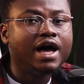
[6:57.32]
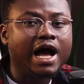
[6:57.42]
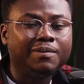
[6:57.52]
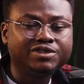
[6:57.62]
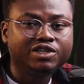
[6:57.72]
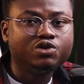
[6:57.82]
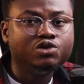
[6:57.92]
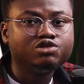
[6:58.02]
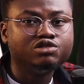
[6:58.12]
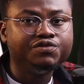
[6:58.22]
I'm actually
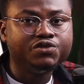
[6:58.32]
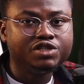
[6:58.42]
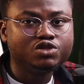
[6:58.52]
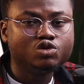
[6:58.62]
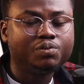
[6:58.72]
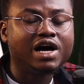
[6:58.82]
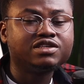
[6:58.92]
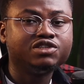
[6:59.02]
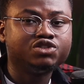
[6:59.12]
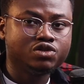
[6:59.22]
going to review these two power
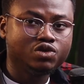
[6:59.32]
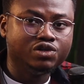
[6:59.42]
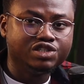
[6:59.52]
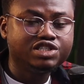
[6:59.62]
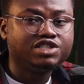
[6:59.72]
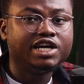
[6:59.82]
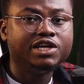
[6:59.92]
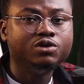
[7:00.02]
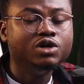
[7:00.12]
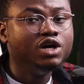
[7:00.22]
stations on this
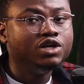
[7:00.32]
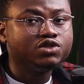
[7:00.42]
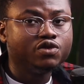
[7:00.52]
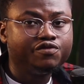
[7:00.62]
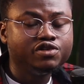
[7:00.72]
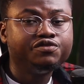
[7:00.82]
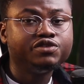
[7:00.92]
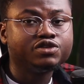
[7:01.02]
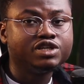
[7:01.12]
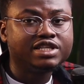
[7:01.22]
channel, so feel free
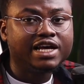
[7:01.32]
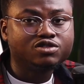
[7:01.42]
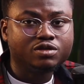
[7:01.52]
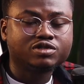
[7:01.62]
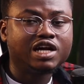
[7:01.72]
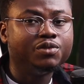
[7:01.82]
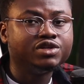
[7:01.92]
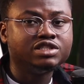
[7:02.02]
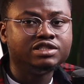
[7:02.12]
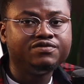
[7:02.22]
to hit that subscribe
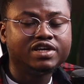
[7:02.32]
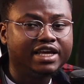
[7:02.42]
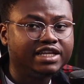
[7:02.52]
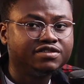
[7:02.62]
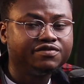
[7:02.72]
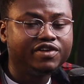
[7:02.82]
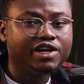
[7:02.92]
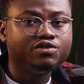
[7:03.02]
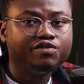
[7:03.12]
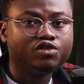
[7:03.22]
button if you are getting
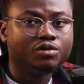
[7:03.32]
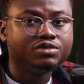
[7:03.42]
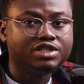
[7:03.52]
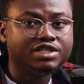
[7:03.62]
value from